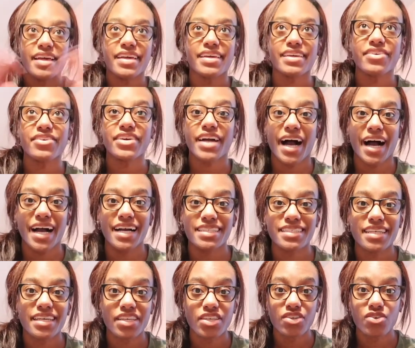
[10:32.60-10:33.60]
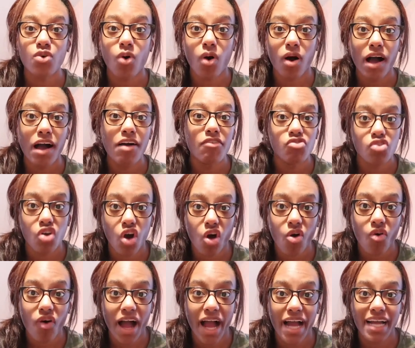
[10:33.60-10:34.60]
You guys, you all have
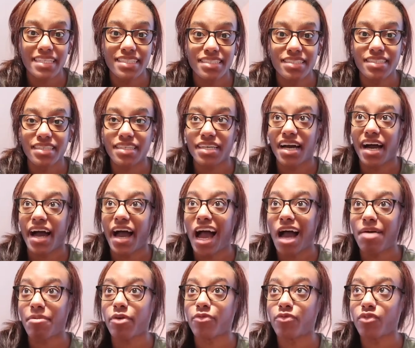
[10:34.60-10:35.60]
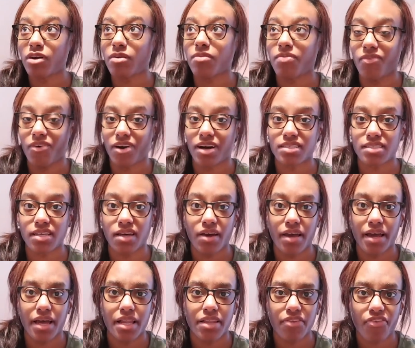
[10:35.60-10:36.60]
no idea how my room looks
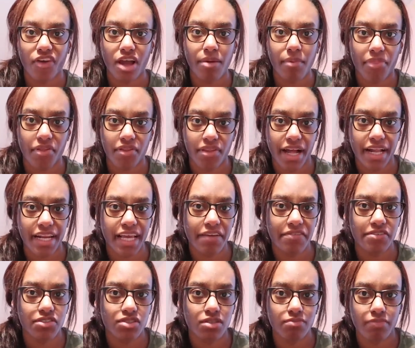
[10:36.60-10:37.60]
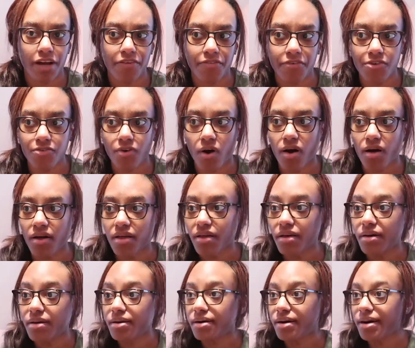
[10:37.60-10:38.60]
and sorry about the lighting, it was super bright for you all,
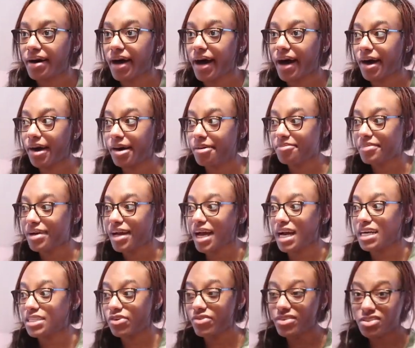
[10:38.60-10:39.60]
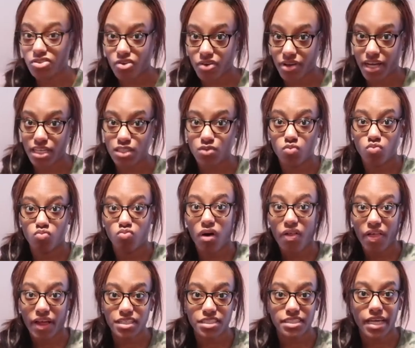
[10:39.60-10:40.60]
um i do want to show you guys
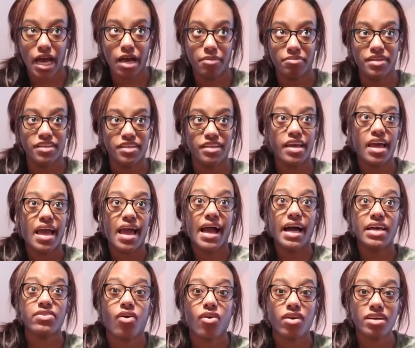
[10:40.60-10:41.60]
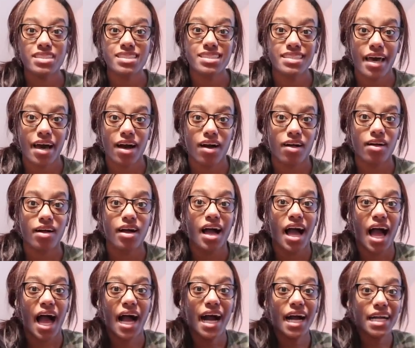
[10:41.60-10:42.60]
what I just happened as you can tell
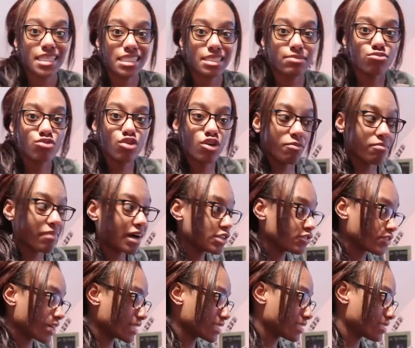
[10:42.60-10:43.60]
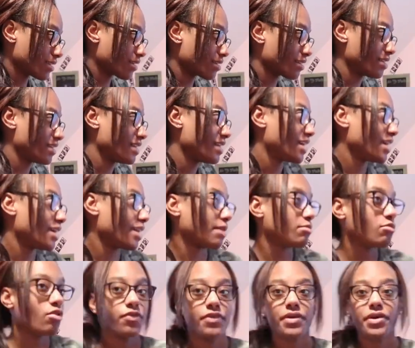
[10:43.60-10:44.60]
i just moved my dresser and i
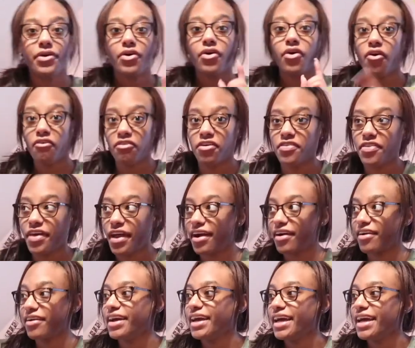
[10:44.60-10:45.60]
moved it over there